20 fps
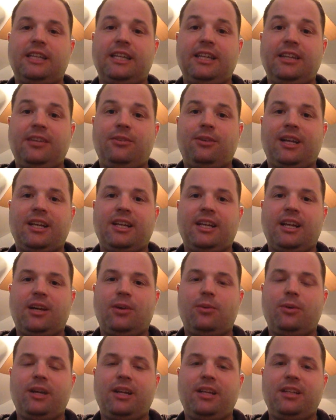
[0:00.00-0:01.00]
in right
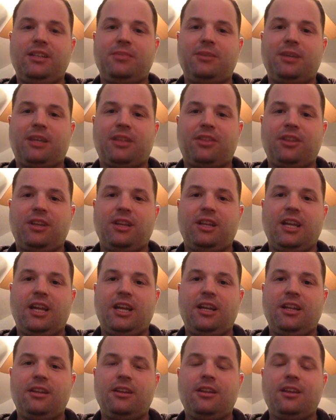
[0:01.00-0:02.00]
now waiting to be
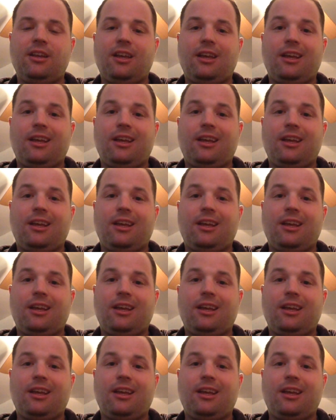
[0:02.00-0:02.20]
authenticated,